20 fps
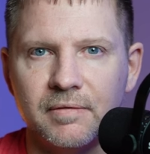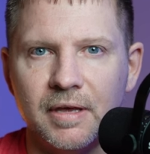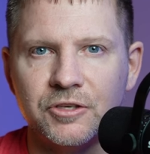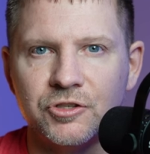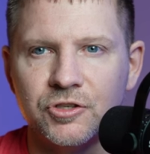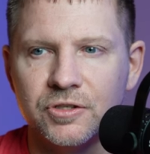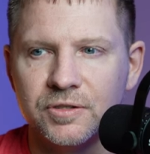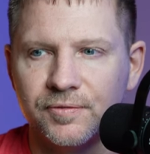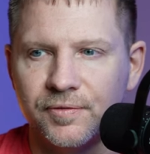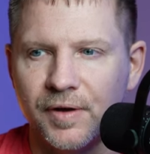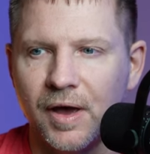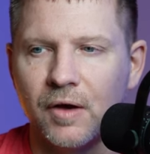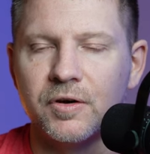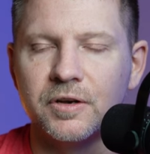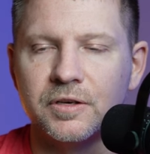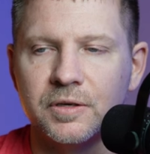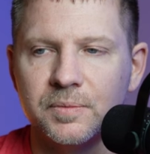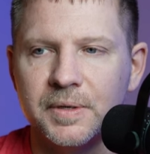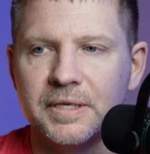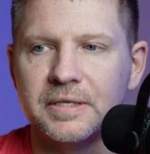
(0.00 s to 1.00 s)
and just found
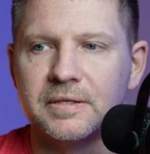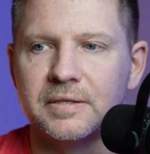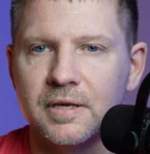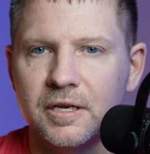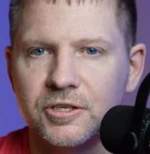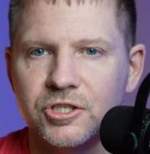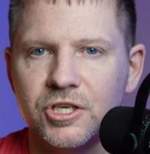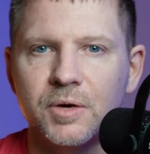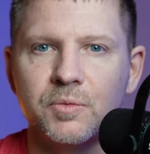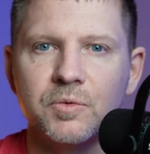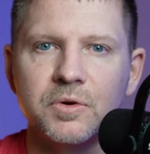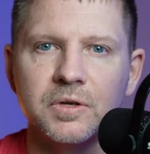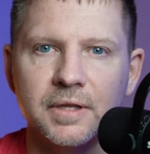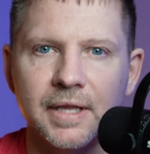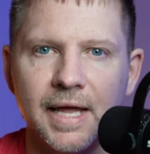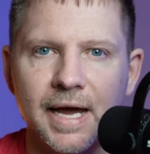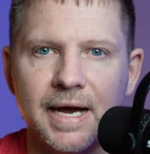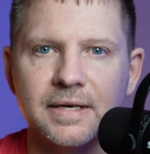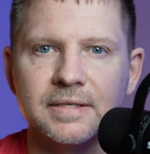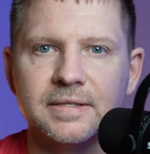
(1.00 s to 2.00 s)
it to be such a
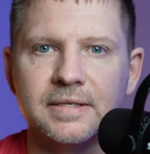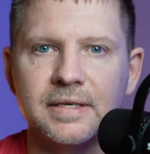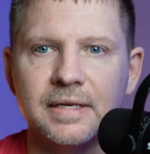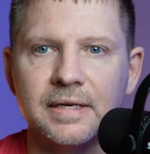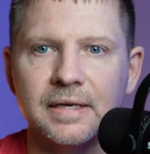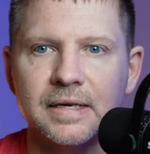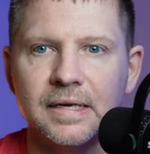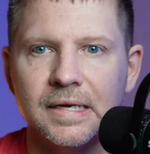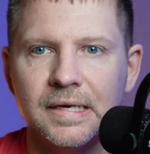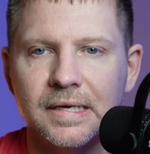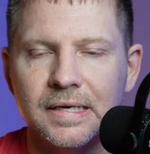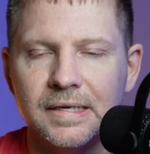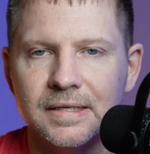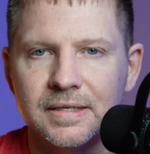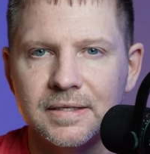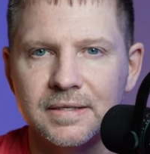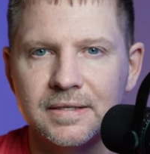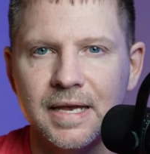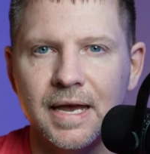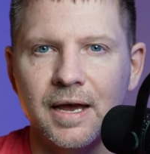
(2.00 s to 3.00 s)
relaxing
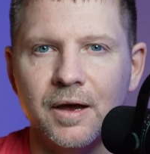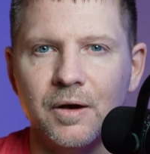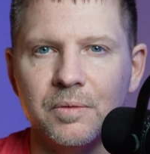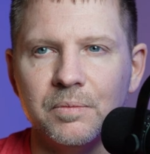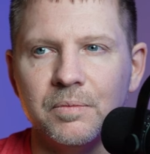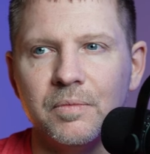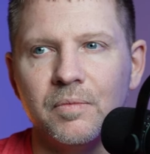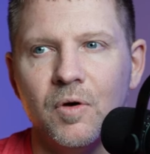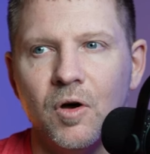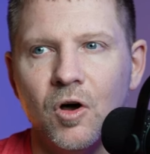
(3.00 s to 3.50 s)
sound,